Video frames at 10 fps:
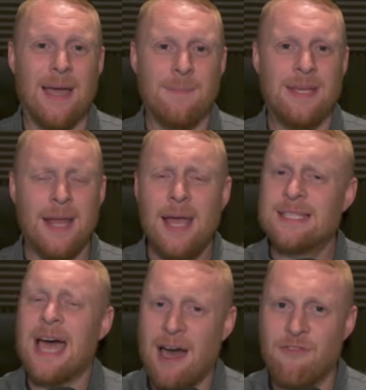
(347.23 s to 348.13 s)
I mean
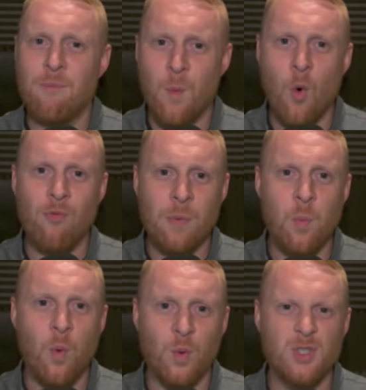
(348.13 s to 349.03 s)
to have more
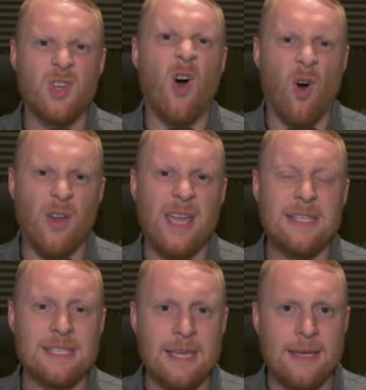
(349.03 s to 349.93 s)
rewards on
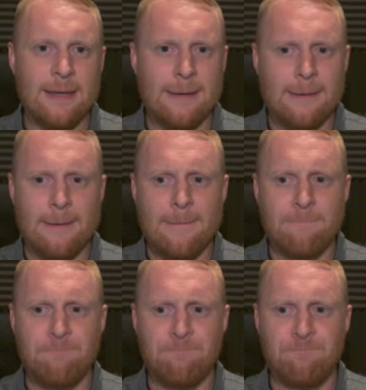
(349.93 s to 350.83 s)
it.
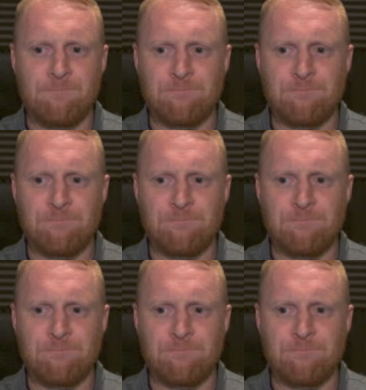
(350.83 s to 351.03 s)
Um,